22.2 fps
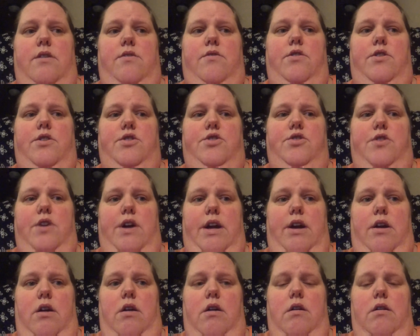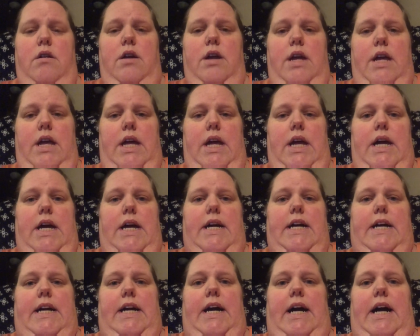Shrinker.
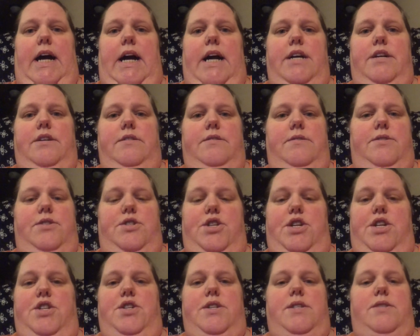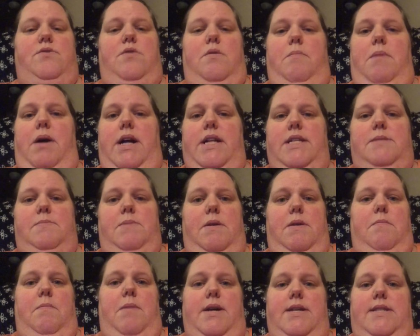She just reminds me
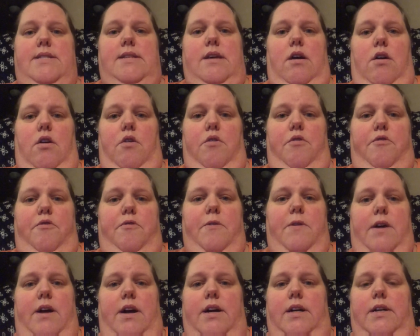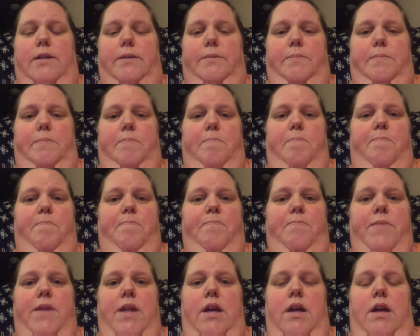of myself.
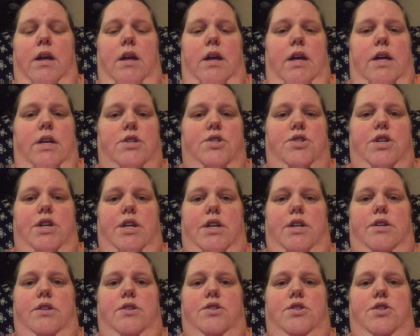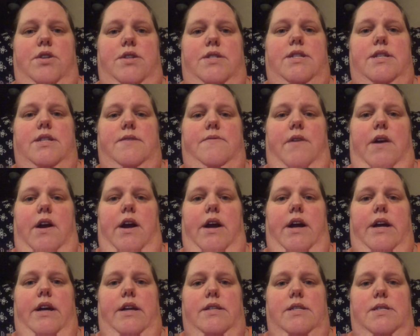She just is
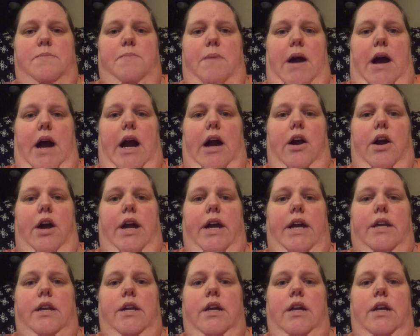very inspiring.